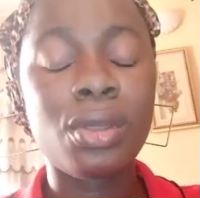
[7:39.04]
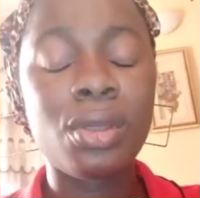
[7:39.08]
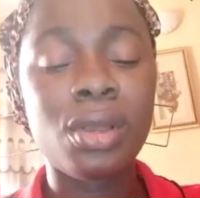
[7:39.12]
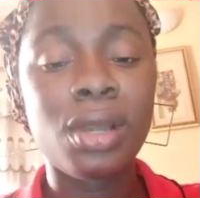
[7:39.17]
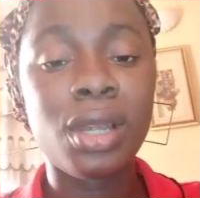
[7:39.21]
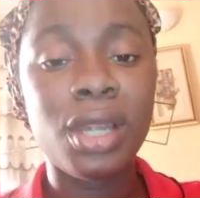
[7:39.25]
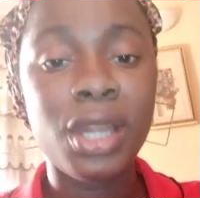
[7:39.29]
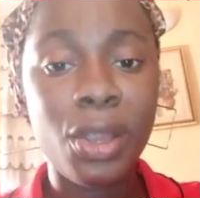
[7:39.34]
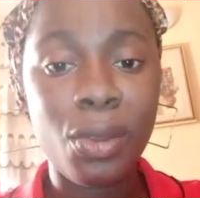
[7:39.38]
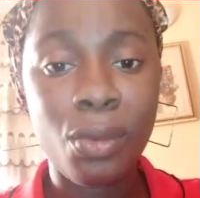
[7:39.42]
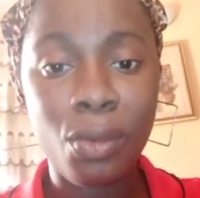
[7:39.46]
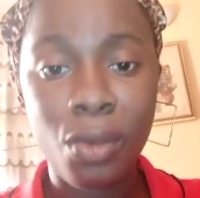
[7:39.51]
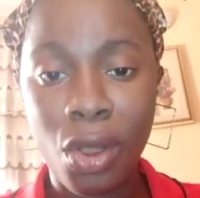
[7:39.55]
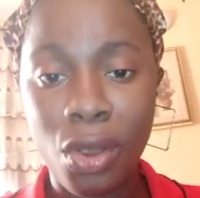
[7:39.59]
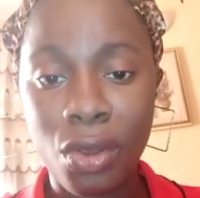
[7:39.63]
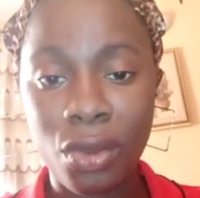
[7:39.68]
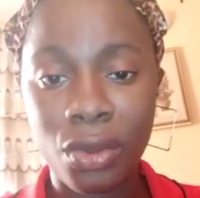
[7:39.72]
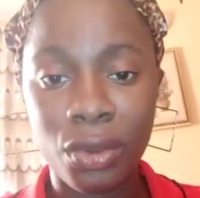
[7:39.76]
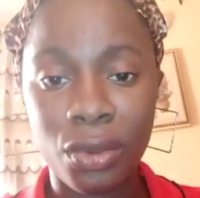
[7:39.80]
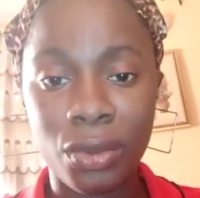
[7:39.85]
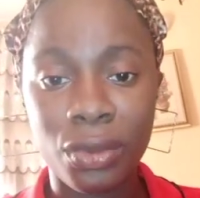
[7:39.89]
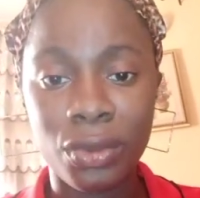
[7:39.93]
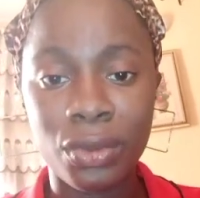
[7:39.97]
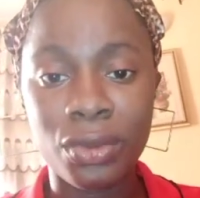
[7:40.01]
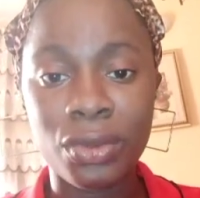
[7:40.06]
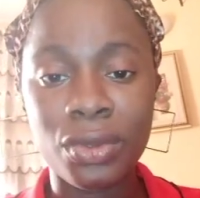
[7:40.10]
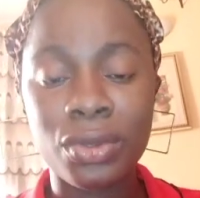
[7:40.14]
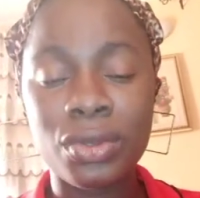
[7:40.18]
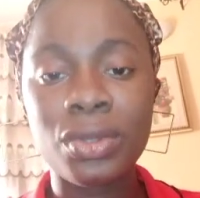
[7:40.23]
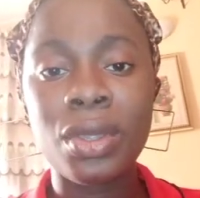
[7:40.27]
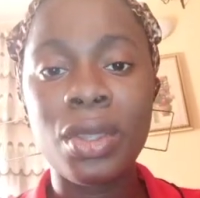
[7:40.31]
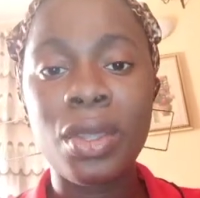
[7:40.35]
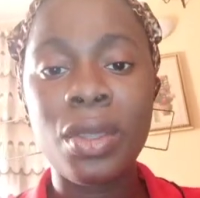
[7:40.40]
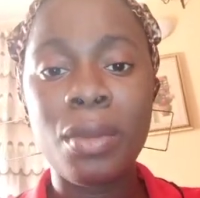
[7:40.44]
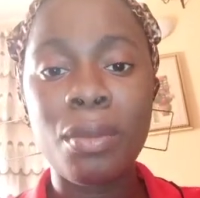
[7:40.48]
Liquorose
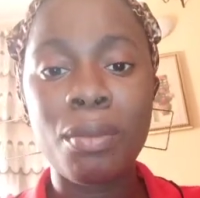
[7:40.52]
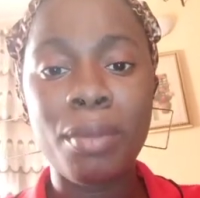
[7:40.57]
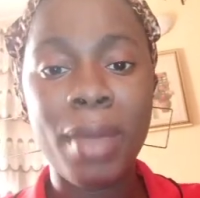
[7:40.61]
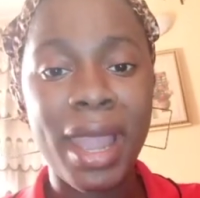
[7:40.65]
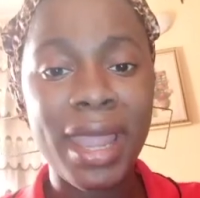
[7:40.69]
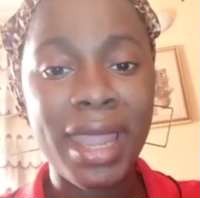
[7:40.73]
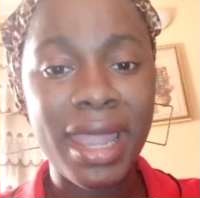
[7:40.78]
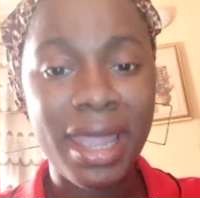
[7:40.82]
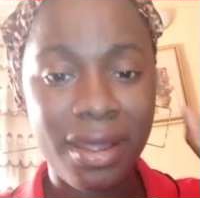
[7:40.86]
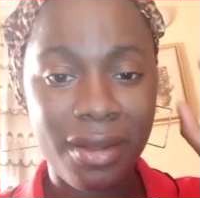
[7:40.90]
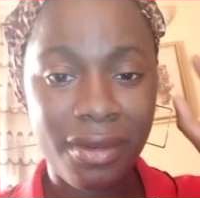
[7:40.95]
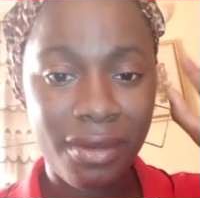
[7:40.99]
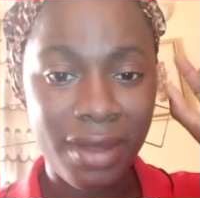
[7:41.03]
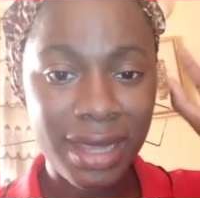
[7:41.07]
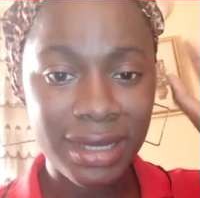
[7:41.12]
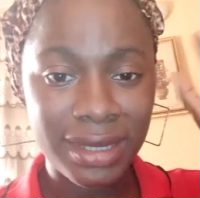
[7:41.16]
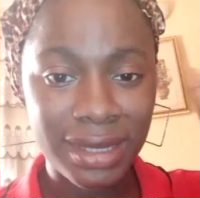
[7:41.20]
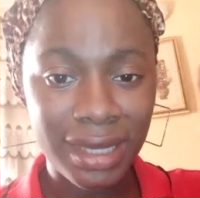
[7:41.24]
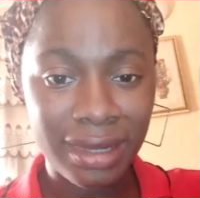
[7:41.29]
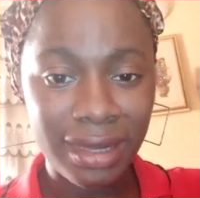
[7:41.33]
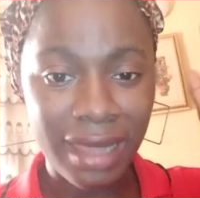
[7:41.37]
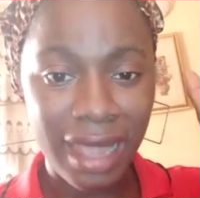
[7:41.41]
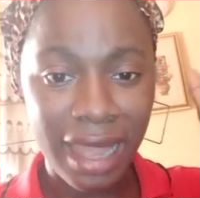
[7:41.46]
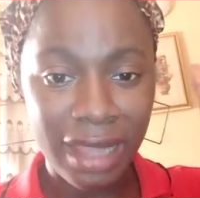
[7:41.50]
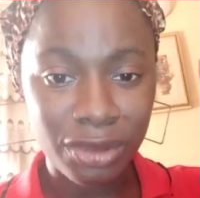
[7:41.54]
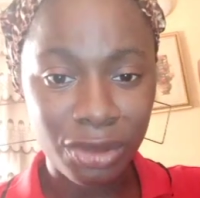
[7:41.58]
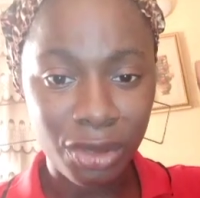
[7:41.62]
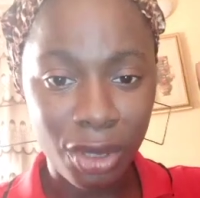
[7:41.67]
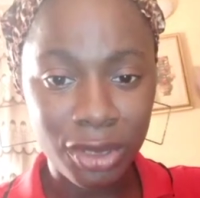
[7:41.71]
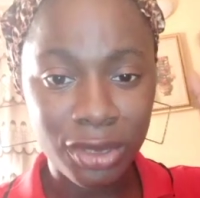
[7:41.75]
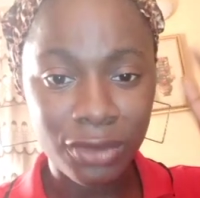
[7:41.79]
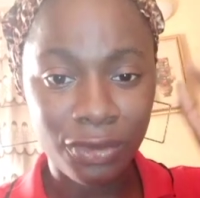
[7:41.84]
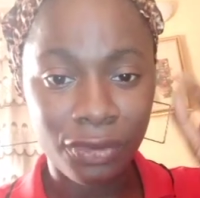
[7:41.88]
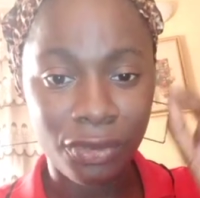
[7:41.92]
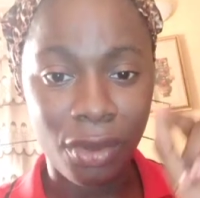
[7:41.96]
by erasing that
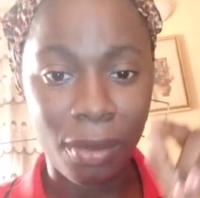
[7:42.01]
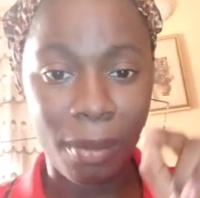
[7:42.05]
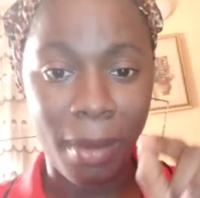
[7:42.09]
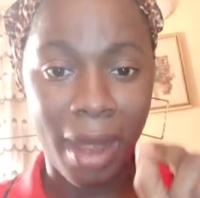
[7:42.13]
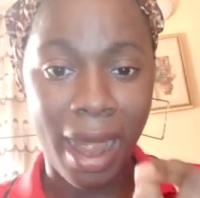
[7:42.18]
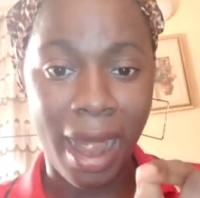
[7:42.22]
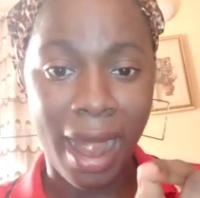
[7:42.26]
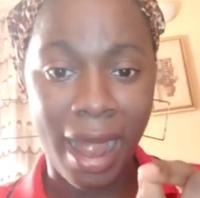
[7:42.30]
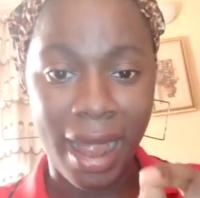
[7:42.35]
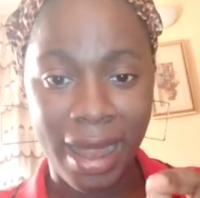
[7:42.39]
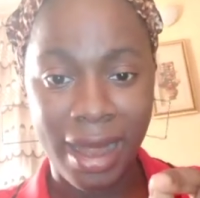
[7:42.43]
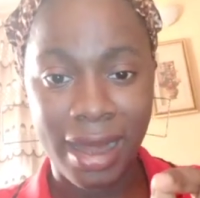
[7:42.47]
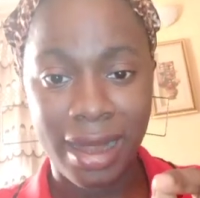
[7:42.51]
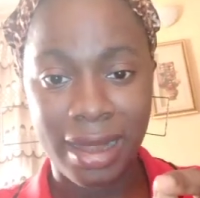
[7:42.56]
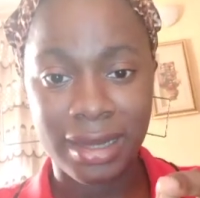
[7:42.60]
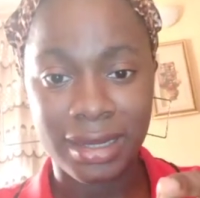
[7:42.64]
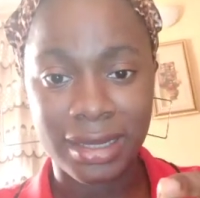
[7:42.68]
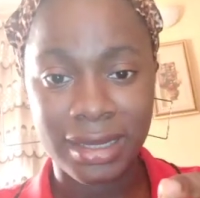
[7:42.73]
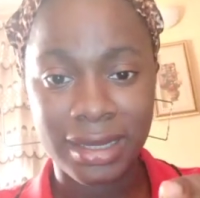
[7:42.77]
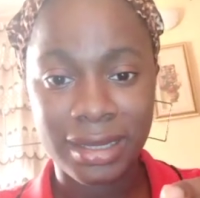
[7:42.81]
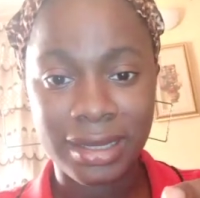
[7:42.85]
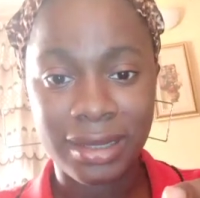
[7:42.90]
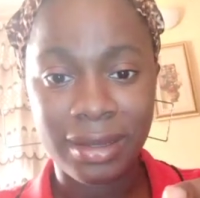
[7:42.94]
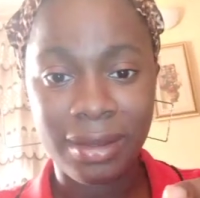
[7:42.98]
thought from her head,